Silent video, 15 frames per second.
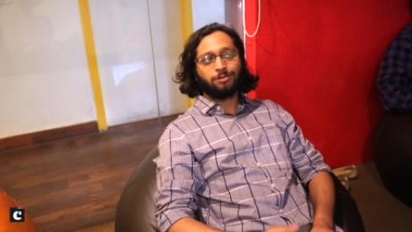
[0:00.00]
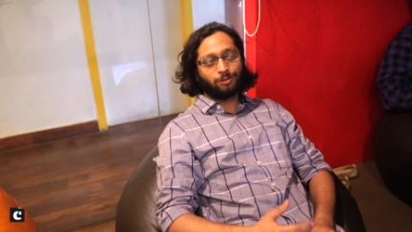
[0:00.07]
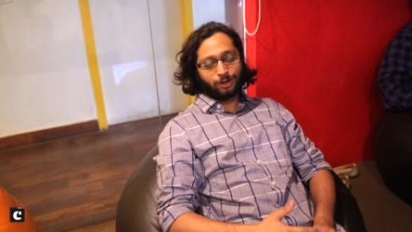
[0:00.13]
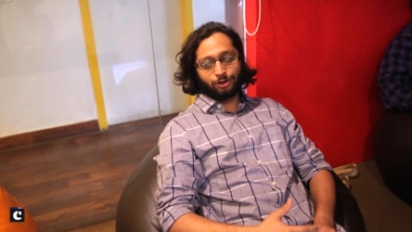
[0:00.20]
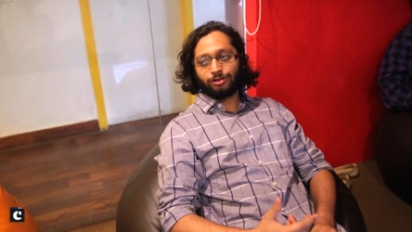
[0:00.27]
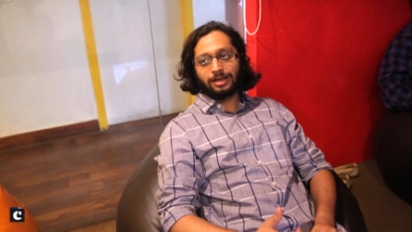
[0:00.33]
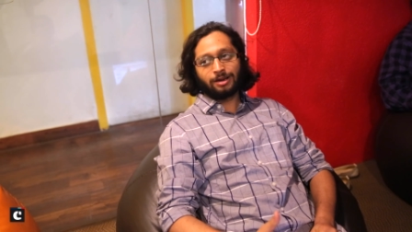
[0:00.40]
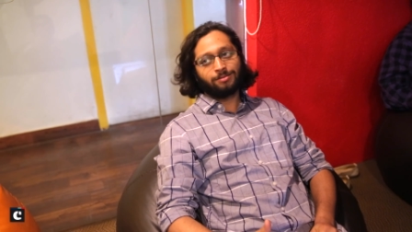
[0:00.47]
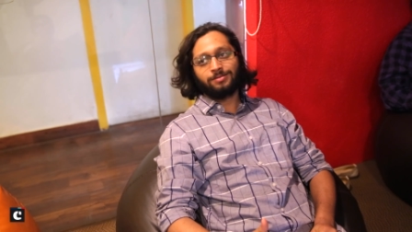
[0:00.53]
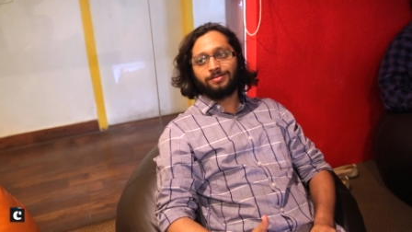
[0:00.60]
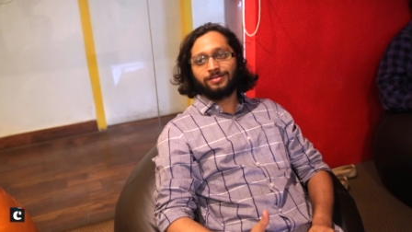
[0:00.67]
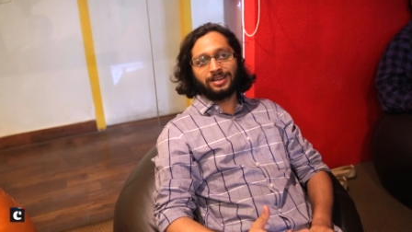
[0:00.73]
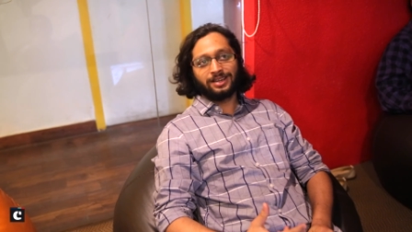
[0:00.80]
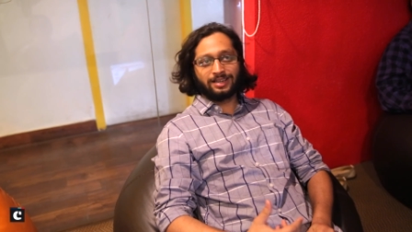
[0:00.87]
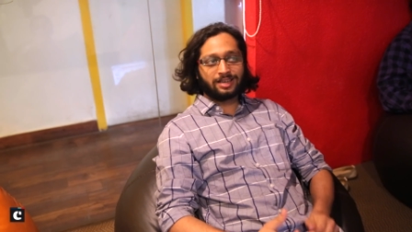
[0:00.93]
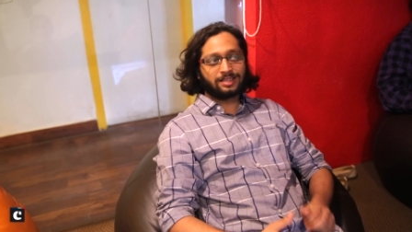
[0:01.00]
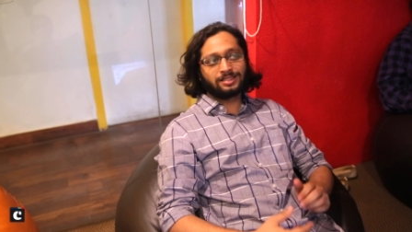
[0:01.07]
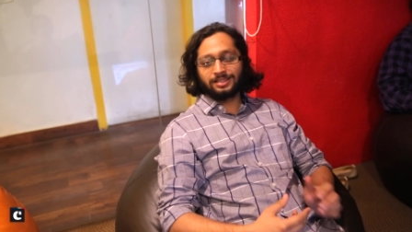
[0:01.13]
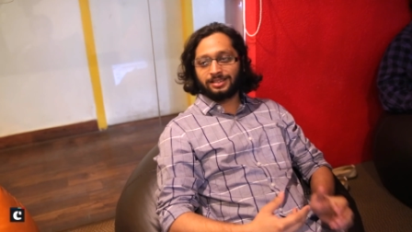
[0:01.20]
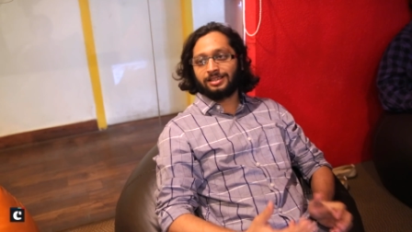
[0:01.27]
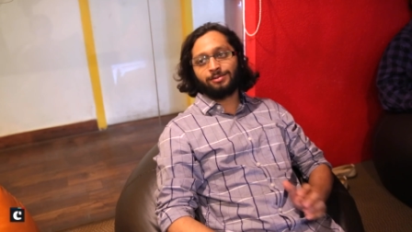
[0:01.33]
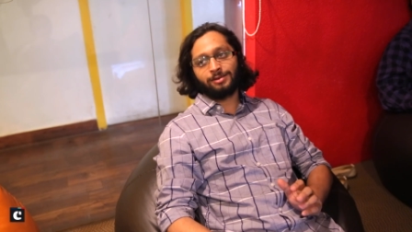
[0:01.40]
but to them it
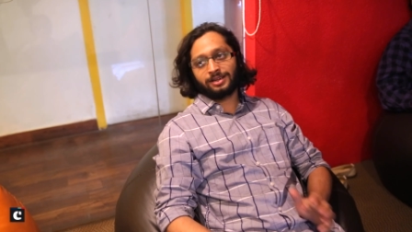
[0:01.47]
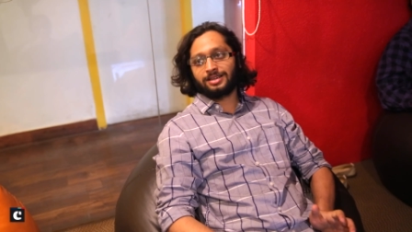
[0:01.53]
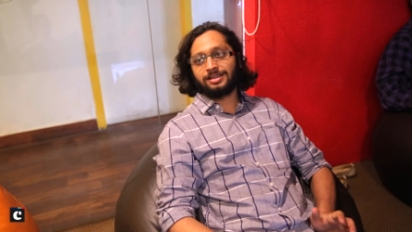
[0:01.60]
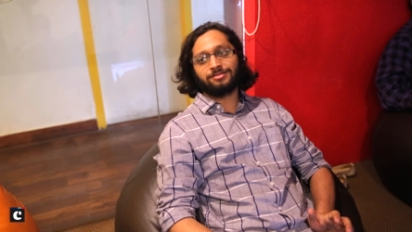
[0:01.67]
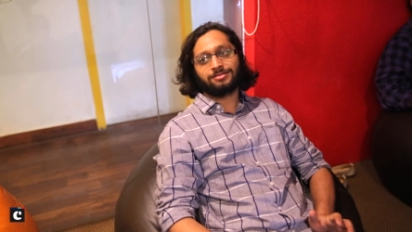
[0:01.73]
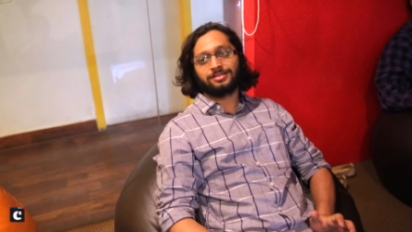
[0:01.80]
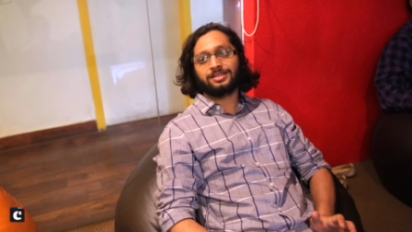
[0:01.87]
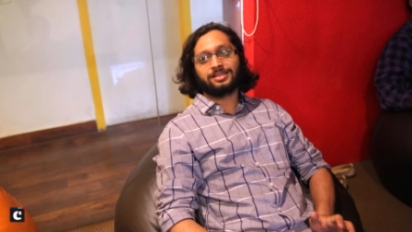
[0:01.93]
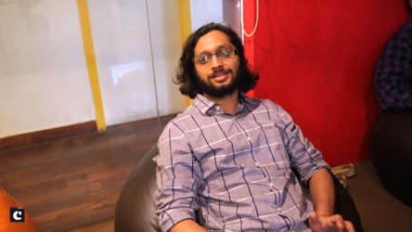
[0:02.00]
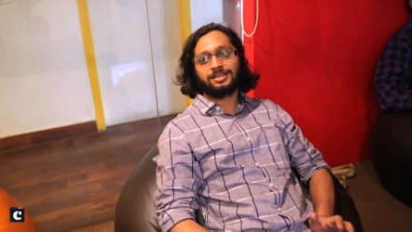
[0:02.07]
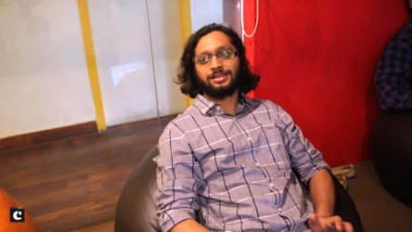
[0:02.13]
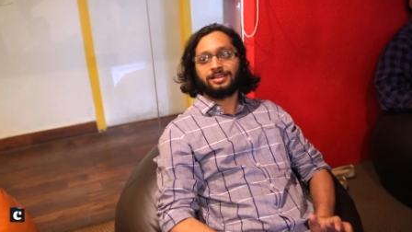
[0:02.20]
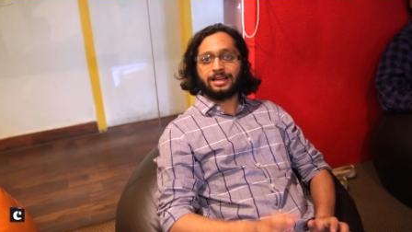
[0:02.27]
doesn't really make a difference.